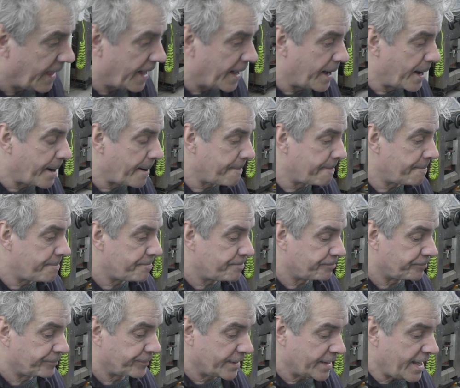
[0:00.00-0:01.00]
Um,
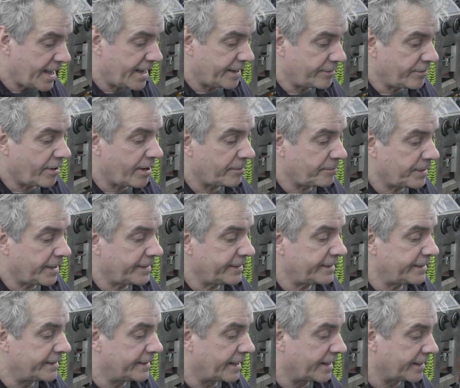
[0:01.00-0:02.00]
yeah, no, I'm
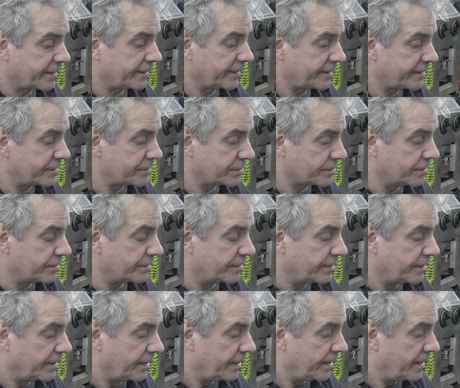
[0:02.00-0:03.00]
liking it. I think it's
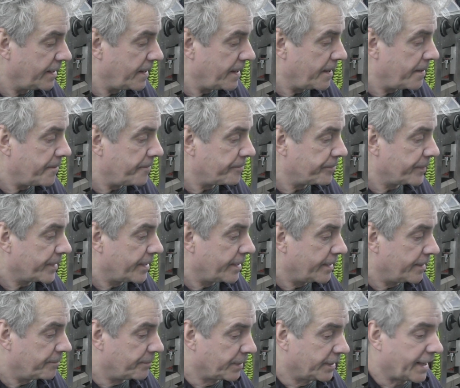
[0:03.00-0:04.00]
good.
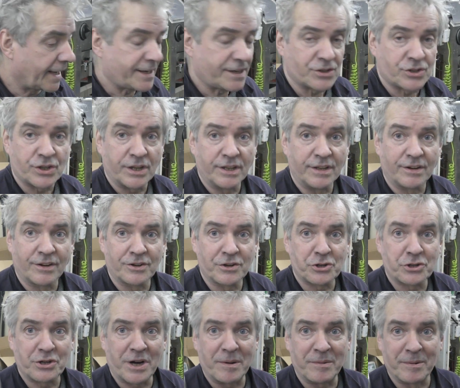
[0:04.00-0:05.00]
But like I say, you've got
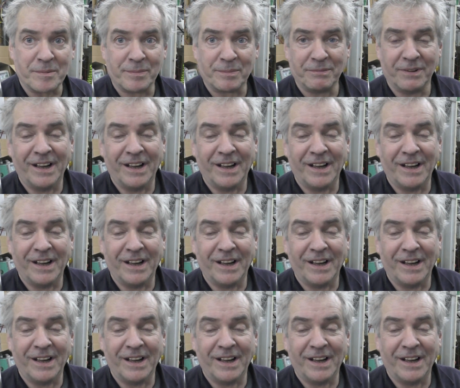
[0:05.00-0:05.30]
to strap the,